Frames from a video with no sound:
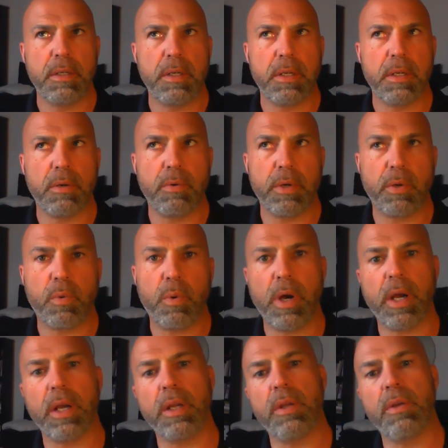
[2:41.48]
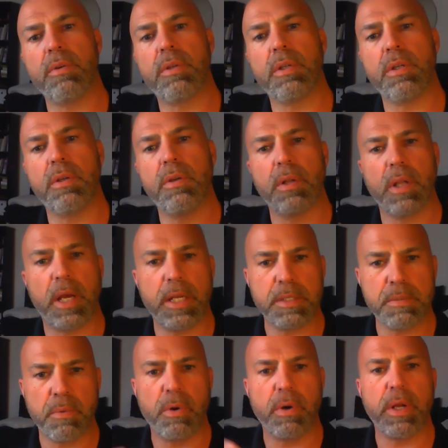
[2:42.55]
require you to utilize
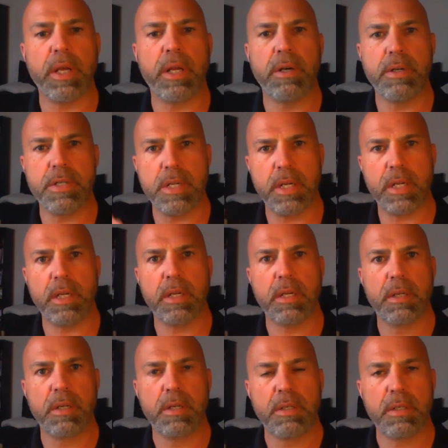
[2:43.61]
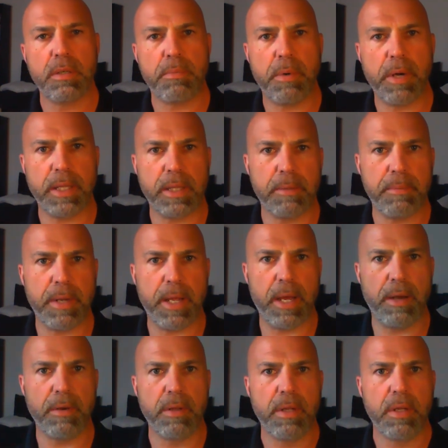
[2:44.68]
more energy to break them
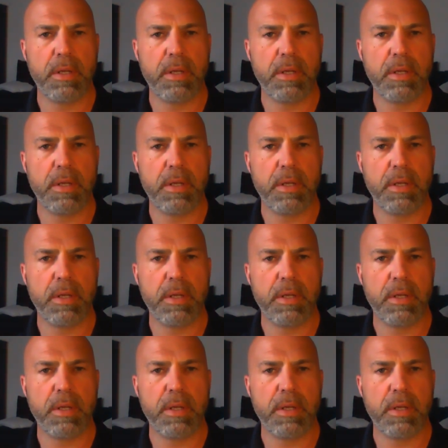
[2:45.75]
down.